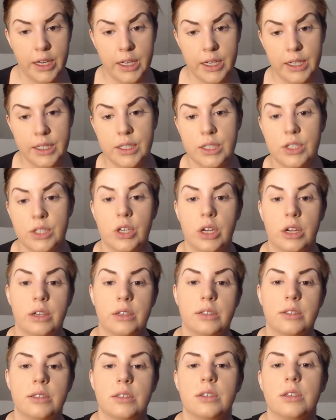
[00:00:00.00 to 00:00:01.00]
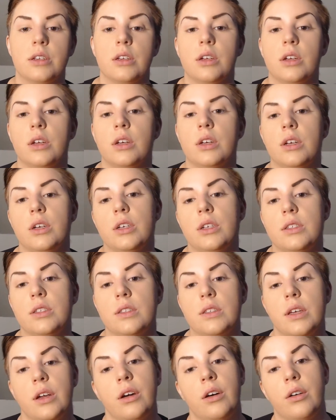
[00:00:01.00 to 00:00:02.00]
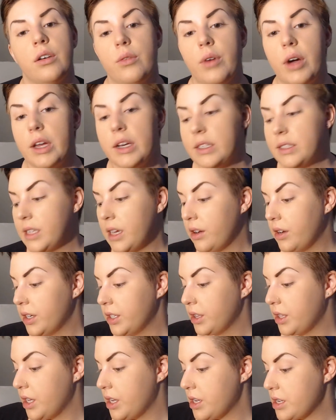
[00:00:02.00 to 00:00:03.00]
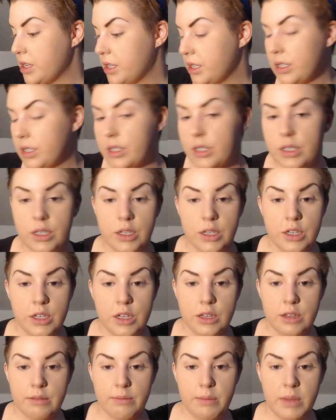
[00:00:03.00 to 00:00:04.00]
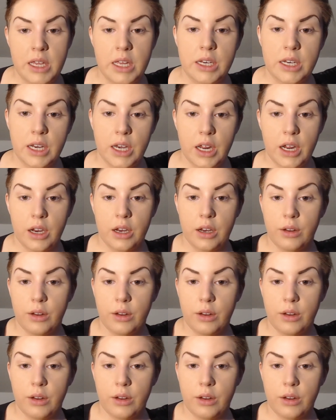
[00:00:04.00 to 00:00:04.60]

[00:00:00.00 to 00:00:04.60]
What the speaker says: it's just like, oh, why does Erin look mean today?